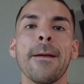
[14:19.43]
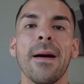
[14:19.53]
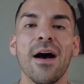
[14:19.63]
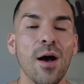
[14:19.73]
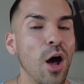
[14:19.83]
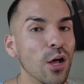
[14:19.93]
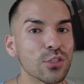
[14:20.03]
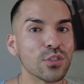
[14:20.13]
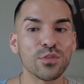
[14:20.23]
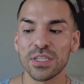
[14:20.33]

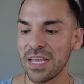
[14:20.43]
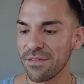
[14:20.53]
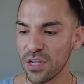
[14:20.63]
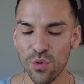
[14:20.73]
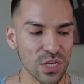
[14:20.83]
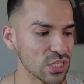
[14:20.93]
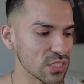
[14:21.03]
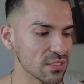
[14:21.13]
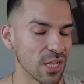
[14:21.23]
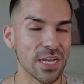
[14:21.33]
Also, if you guys have any
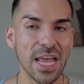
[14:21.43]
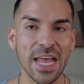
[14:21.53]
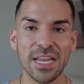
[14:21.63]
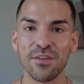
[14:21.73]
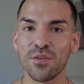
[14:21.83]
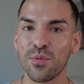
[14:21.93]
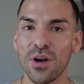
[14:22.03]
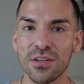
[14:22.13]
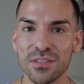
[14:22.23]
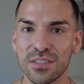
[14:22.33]
questions on any of the
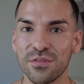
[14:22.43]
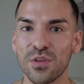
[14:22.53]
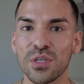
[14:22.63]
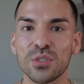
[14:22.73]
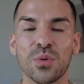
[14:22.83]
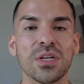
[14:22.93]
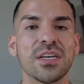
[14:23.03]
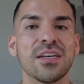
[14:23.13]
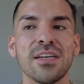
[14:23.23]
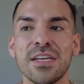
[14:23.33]
products, if you guys want to,